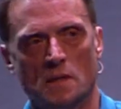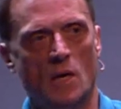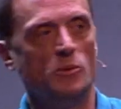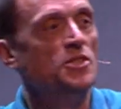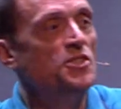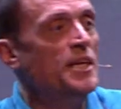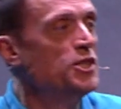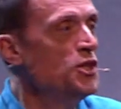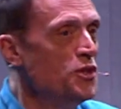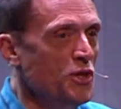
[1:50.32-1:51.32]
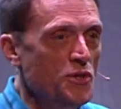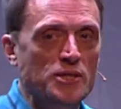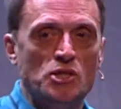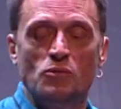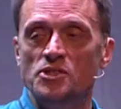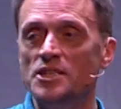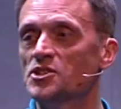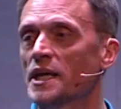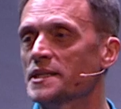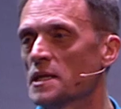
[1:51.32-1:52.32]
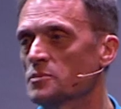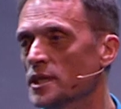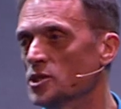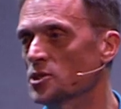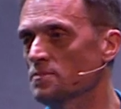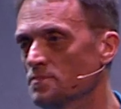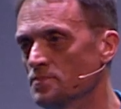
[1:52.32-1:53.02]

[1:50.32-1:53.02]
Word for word: I want to say to you that you need to resist that temptation.